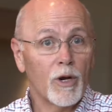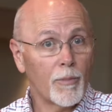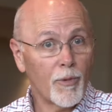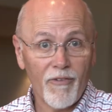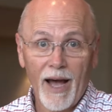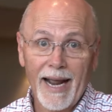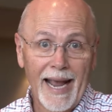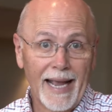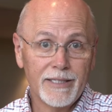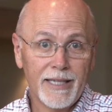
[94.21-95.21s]
going to provide
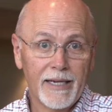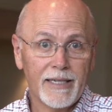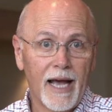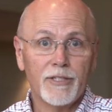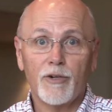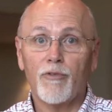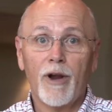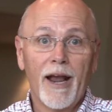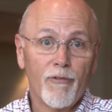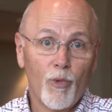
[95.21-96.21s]
hand sanitizer
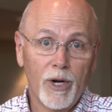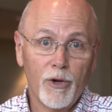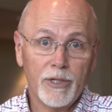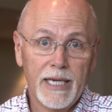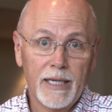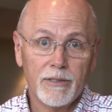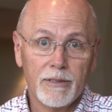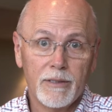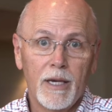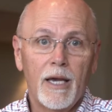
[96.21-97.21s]
for everyone who attends.
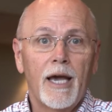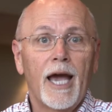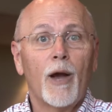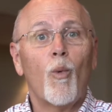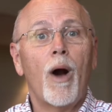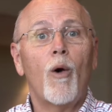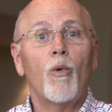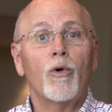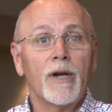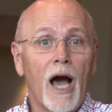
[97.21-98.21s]
And while
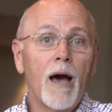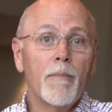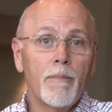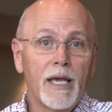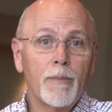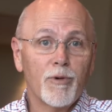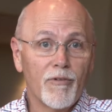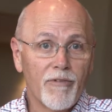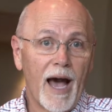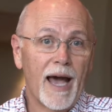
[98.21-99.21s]
we'll not be
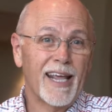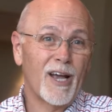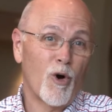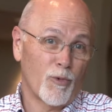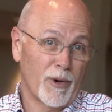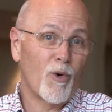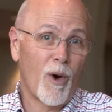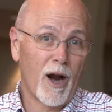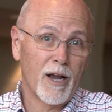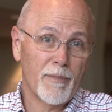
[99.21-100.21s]
providing or
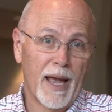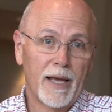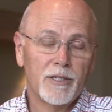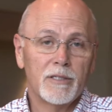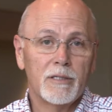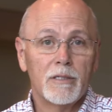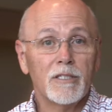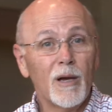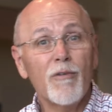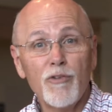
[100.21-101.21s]
requiring masks,
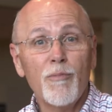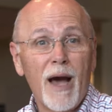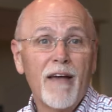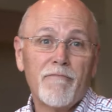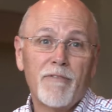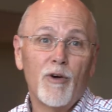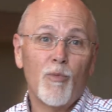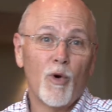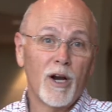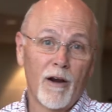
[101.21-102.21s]
some of you might feel
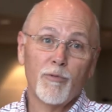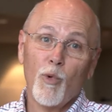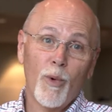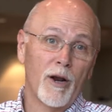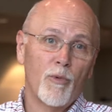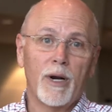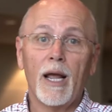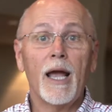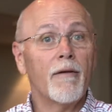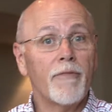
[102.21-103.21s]
more comfortable wearing one.
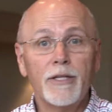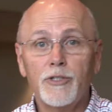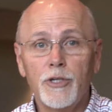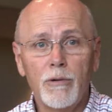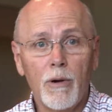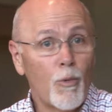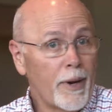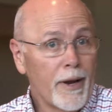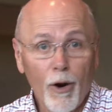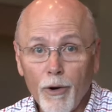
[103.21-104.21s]
And if that's you,
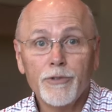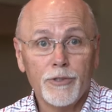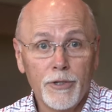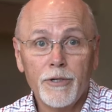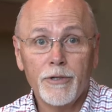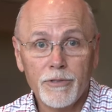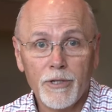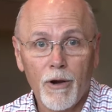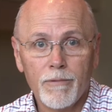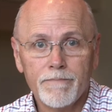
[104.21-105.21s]
we urge you to do so.